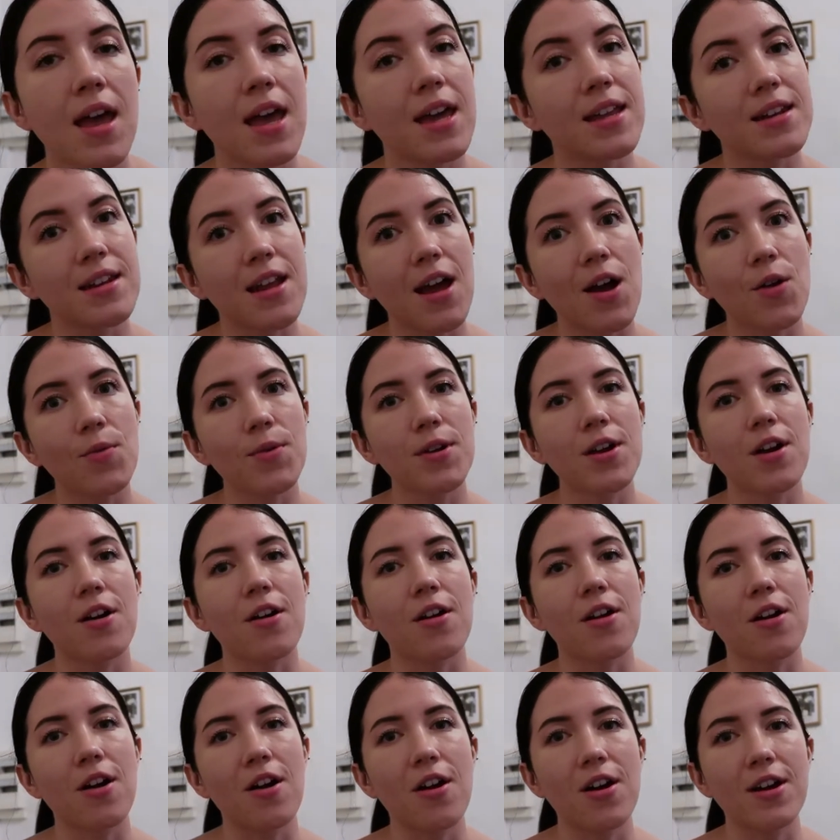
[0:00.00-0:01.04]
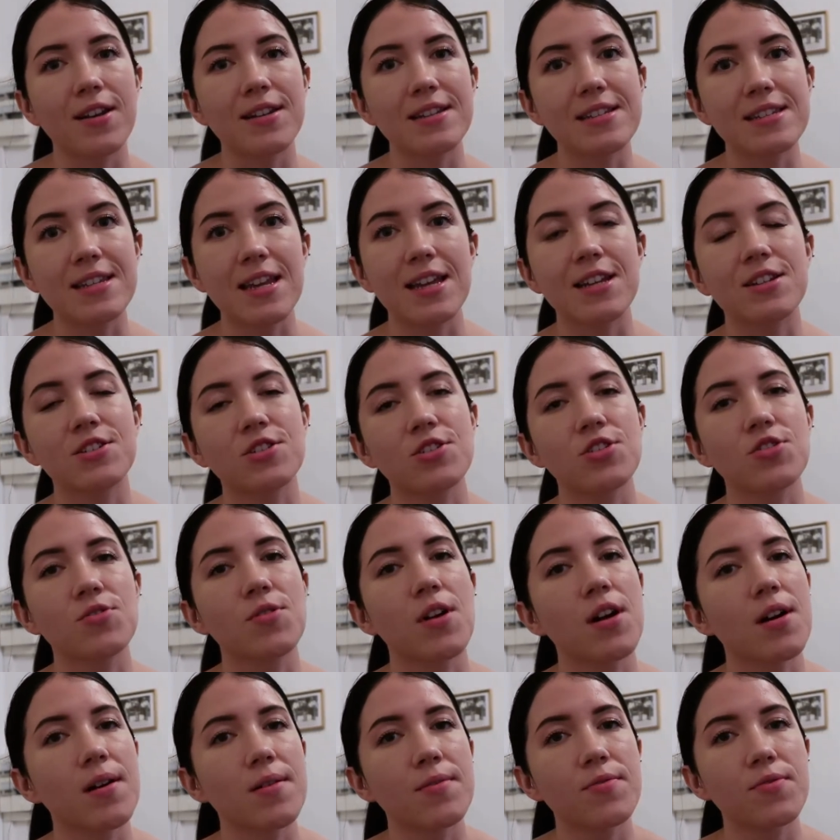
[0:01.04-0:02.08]
And now we are on day 2
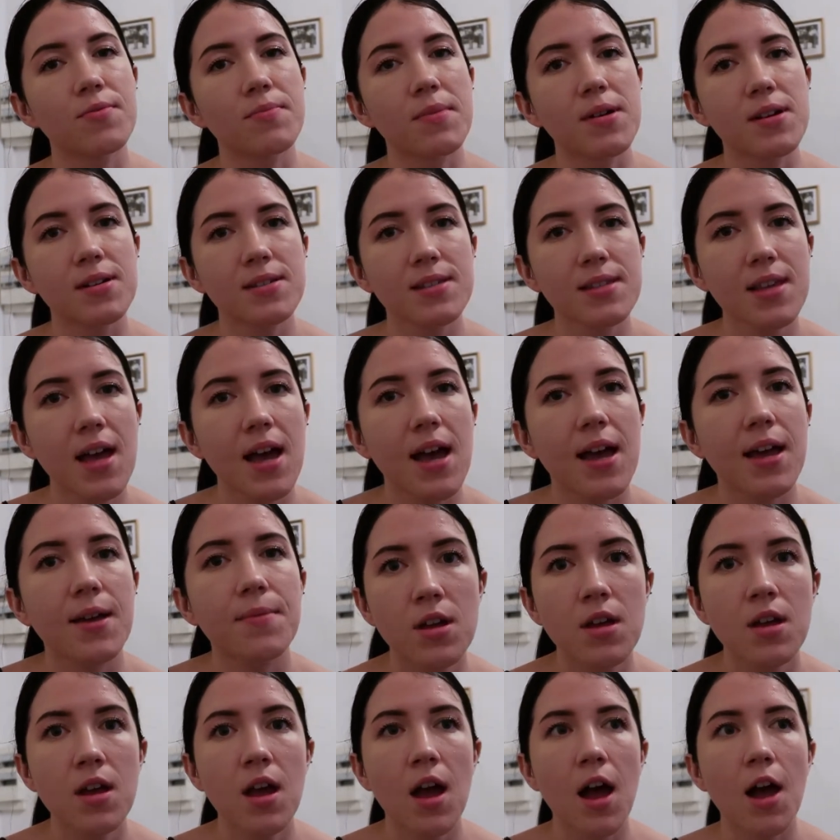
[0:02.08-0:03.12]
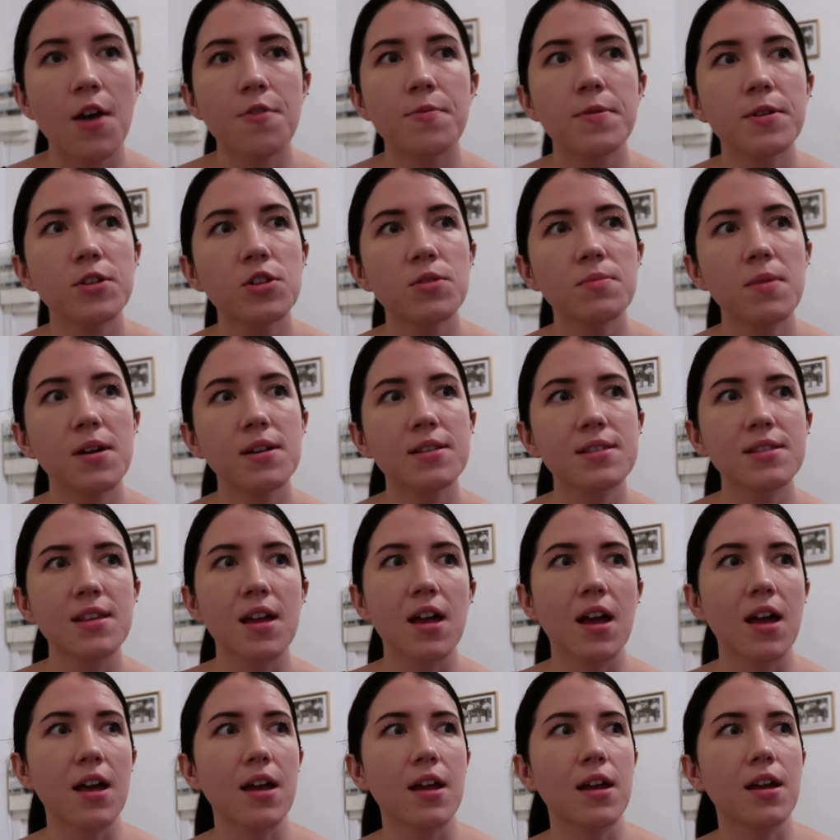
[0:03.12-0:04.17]
of Marseille. I've been to
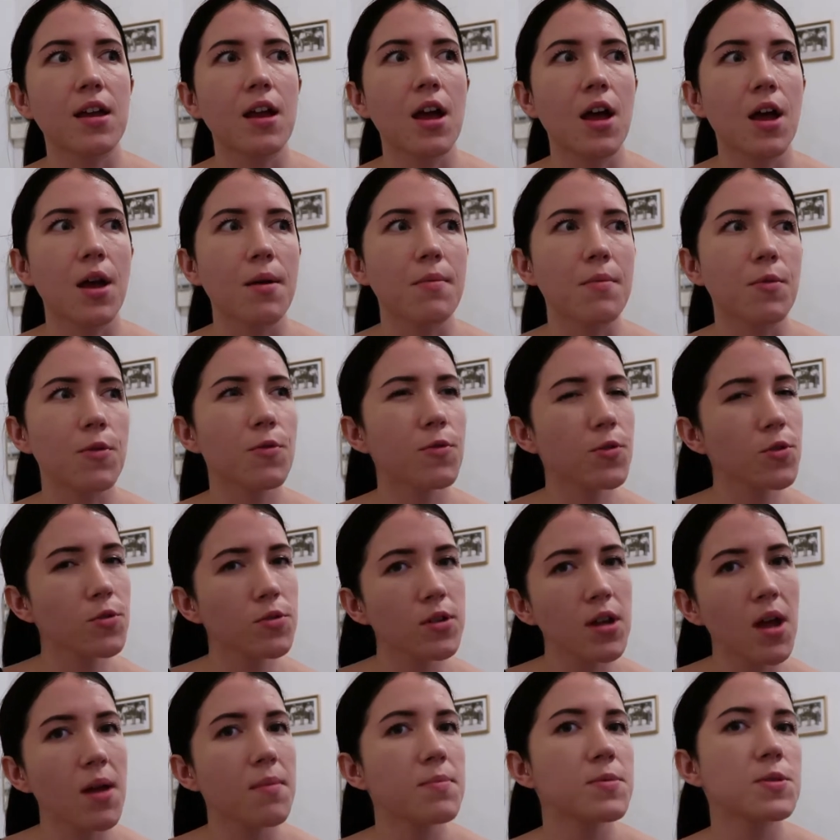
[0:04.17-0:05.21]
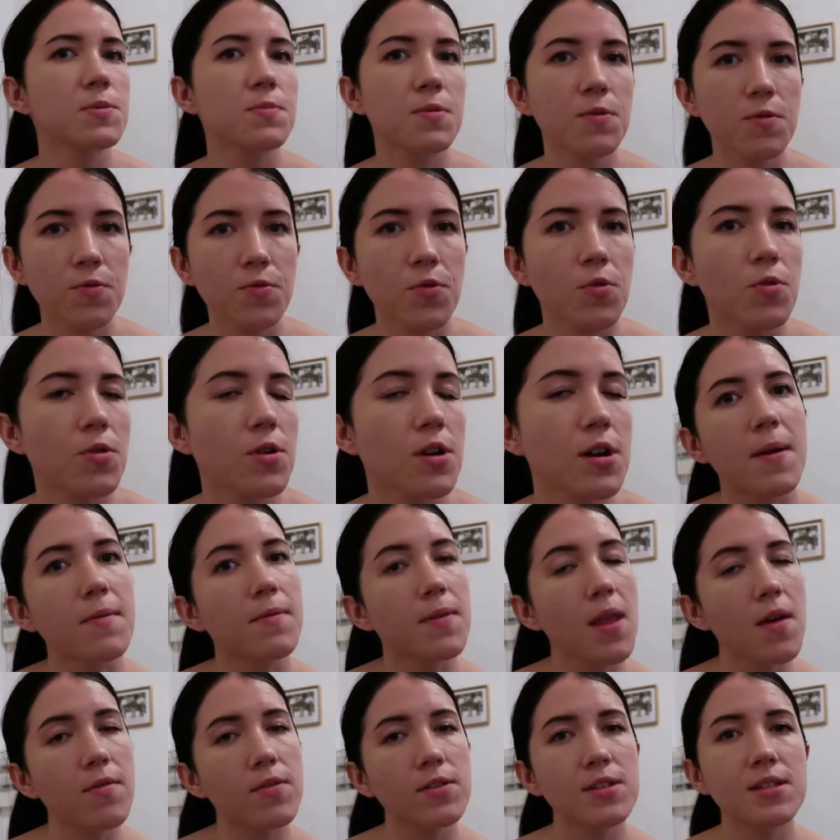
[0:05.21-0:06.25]
Marseille a few times before. I've
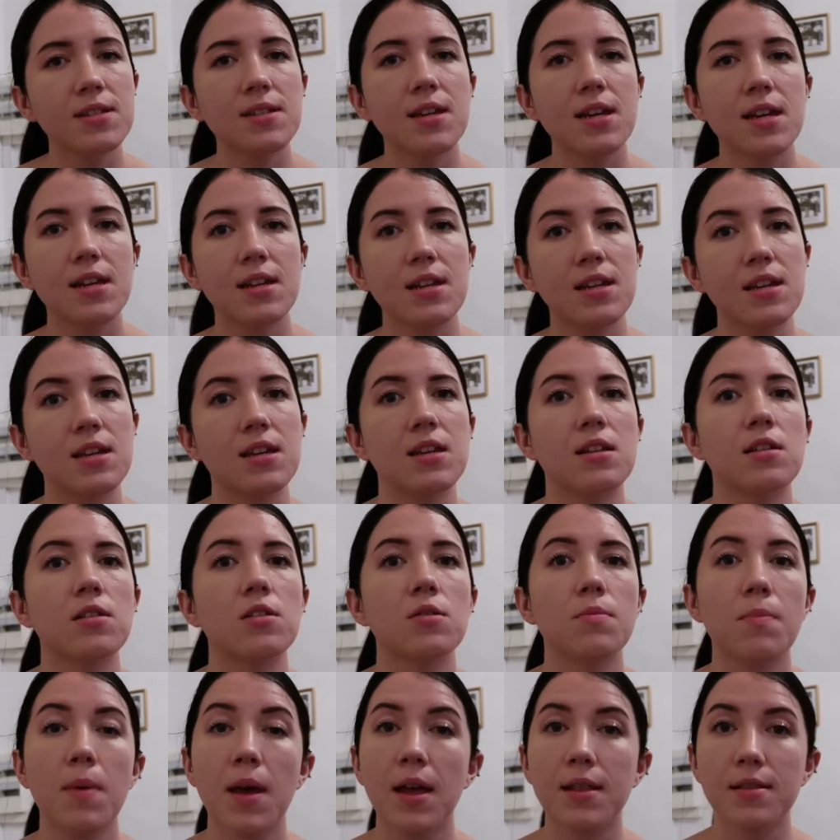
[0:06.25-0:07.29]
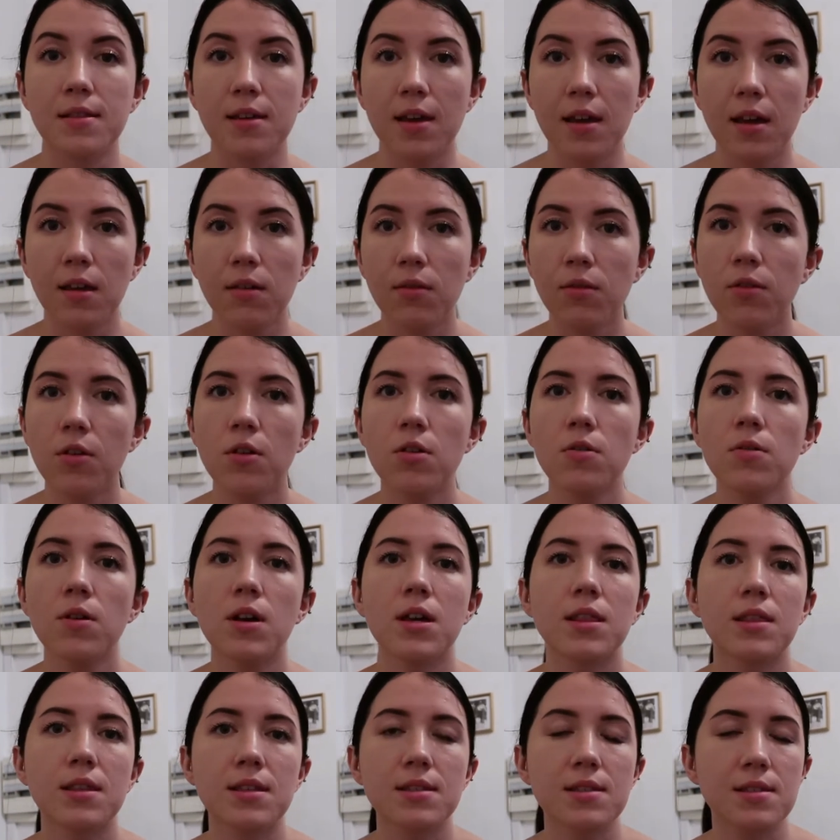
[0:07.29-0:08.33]
never stayed in Le Panier though,
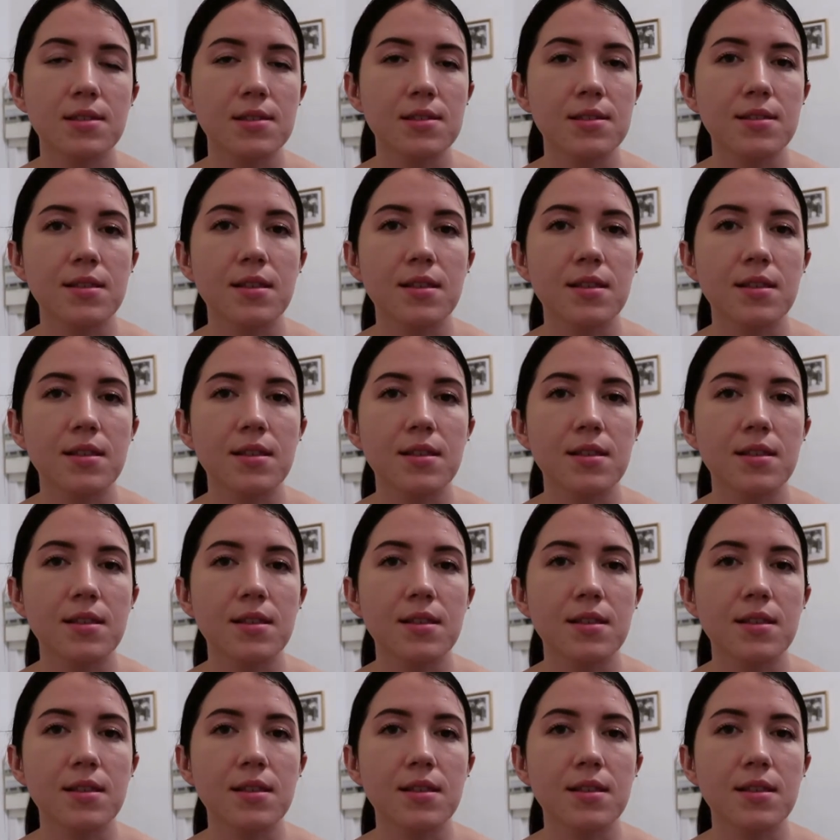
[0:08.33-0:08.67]
and this is